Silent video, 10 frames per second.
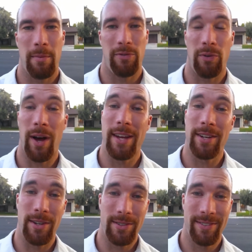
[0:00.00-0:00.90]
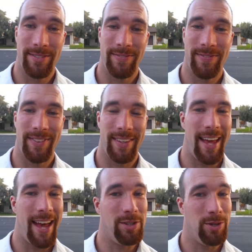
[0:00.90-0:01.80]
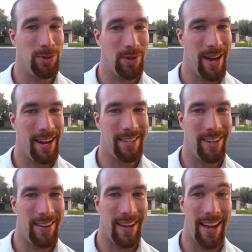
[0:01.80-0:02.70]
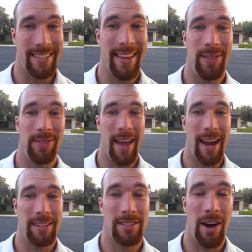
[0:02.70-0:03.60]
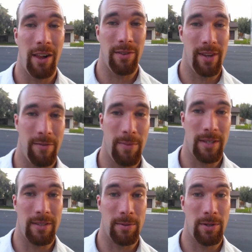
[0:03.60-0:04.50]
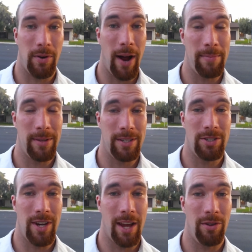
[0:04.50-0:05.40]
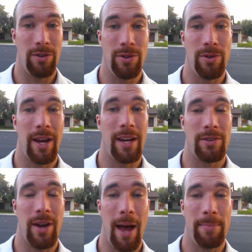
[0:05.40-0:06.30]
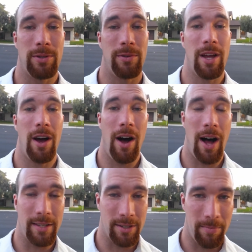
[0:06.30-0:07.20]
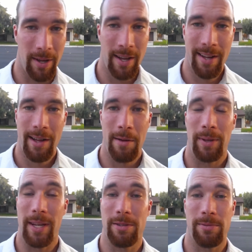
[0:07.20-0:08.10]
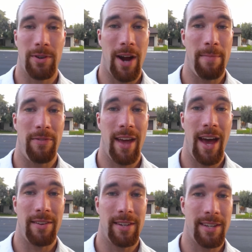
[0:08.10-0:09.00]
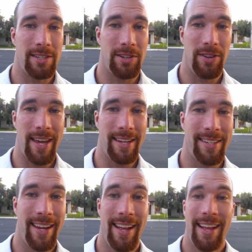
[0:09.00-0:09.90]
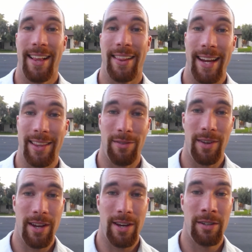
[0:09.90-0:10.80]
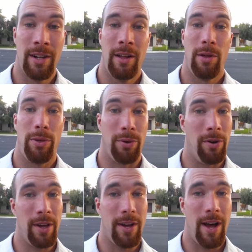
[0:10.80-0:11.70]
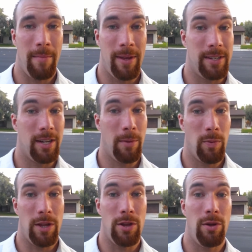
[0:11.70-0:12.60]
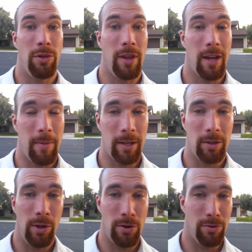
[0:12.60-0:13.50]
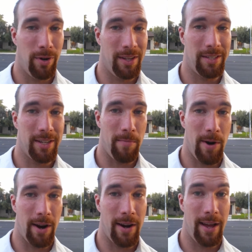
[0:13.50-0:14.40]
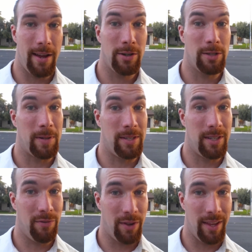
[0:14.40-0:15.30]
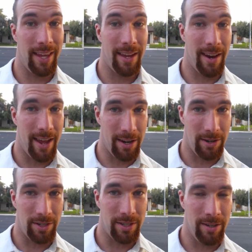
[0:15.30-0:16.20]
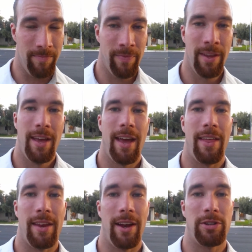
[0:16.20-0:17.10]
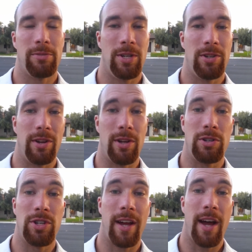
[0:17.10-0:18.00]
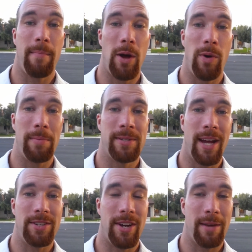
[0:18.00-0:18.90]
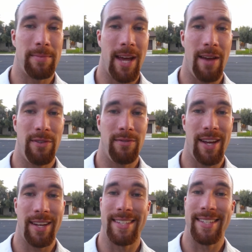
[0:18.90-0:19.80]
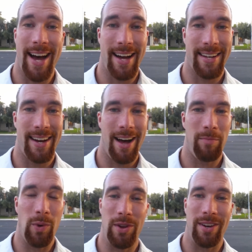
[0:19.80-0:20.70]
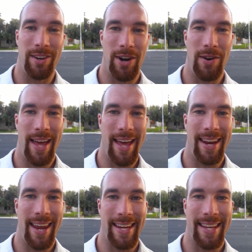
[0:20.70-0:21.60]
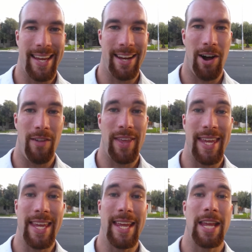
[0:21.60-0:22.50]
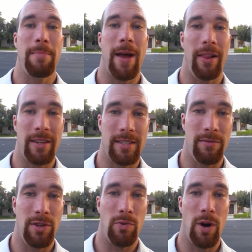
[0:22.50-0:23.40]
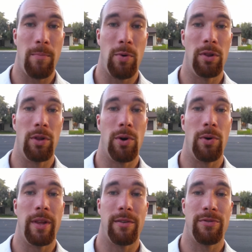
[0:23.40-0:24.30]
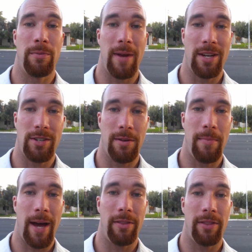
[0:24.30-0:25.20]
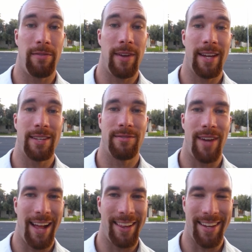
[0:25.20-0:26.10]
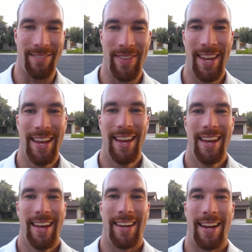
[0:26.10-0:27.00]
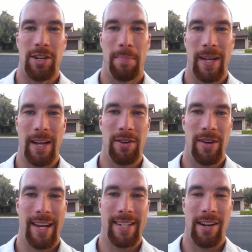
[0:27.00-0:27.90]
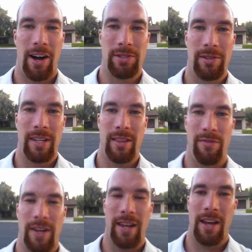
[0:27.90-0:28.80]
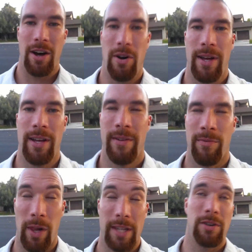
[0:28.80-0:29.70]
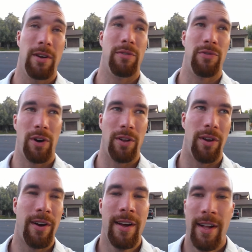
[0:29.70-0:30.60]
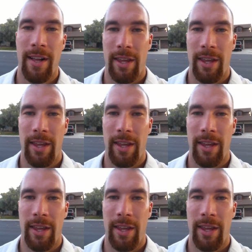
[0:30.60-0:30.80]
but before I do, as usual, gotta tell you guys, thanks to all of you that have been subscribed to this channel. You guys are absolutely awesome. Please subscribe if you haven't done so yet. Like the video, throw in a comment, tell me what you think about the local real estate market out here, specifically in Henderson. And then also be sure to go check out my website, jacobslifeinvegas.com, where you can go ahead and get on the email list if you want more local information about the Vegas Valley. Now, jumping into it, I also did the video, well, let's go even further.